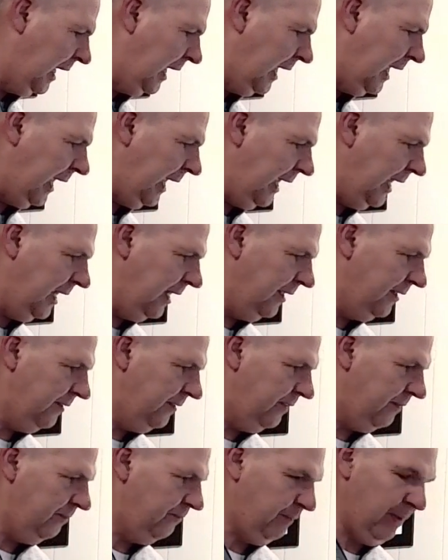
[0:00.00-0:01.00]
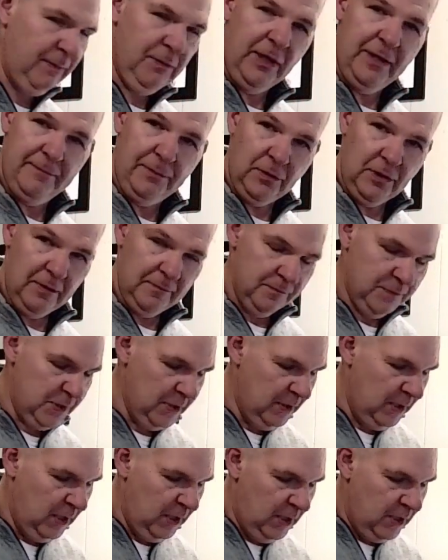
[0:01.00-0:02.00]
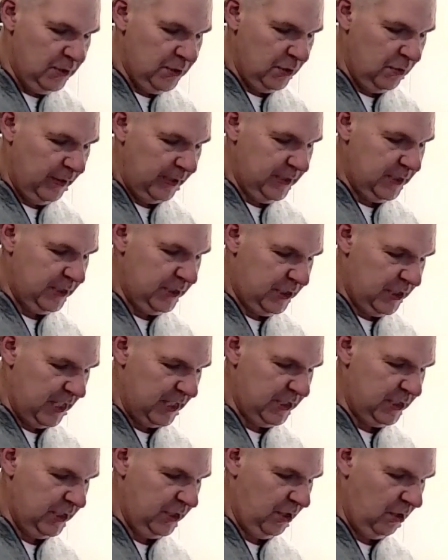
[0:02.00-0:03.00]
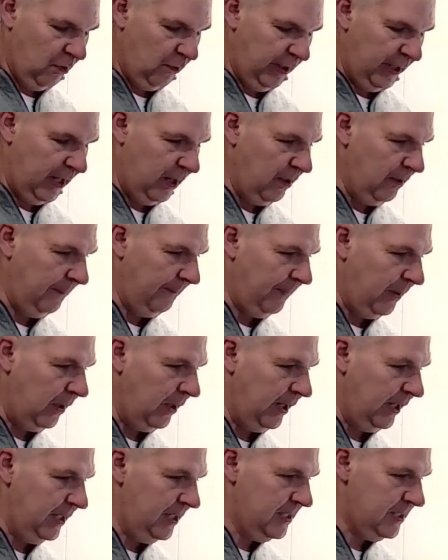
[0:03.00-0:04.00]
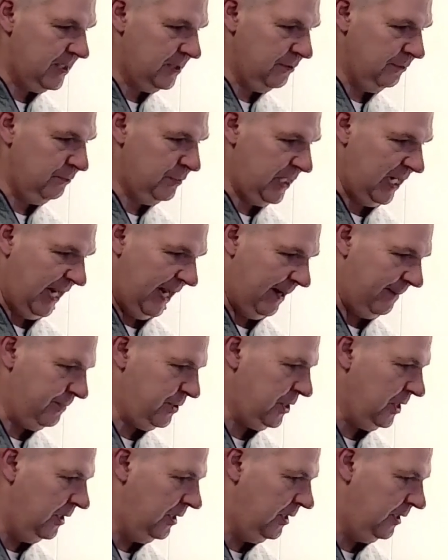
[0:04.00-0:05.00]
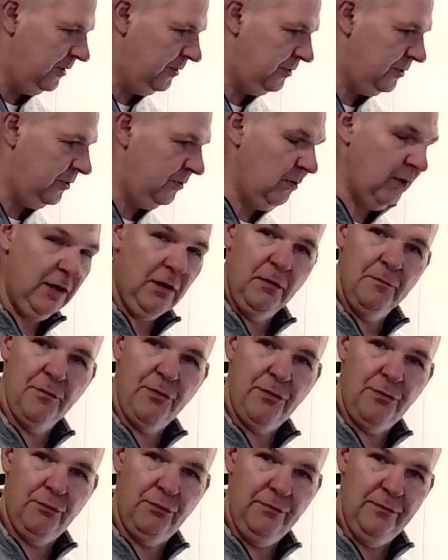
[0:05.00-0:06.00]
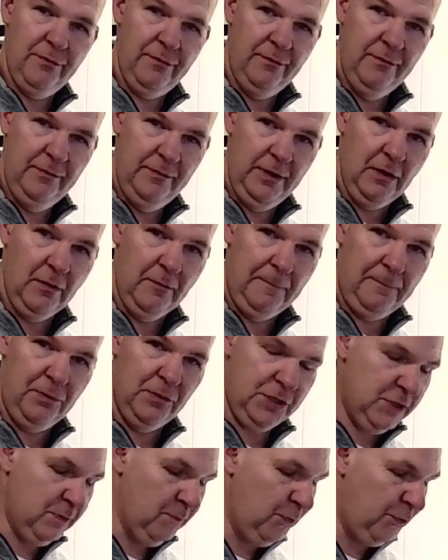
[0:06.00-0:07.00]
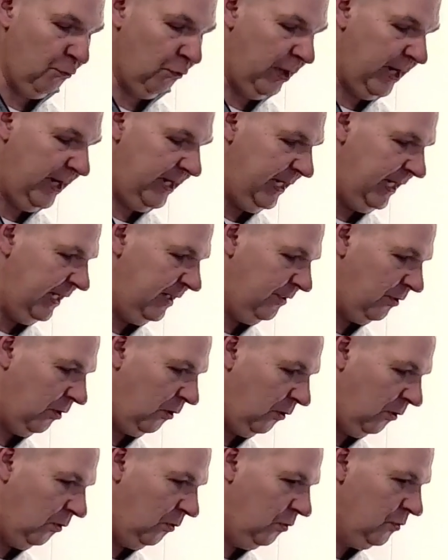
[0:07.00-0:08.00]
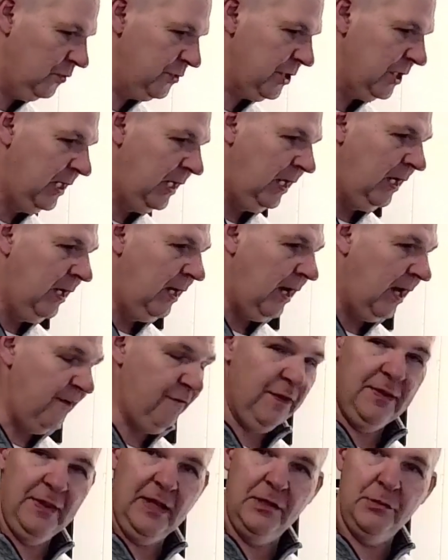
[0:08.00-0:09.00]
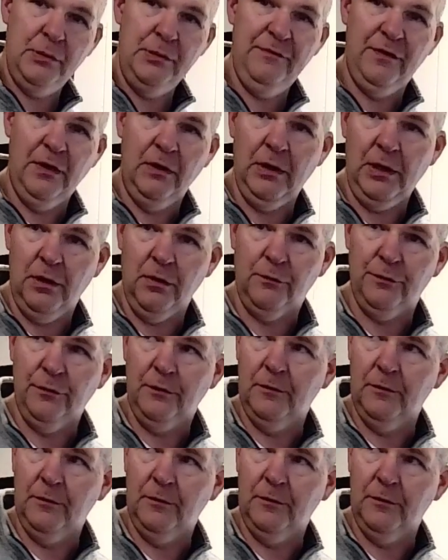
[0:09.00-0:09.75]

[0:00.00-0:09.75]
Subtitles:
and people had problems. So they suggested going out and buying some taps to help, put some thread in the holes. I found that to be very helpful.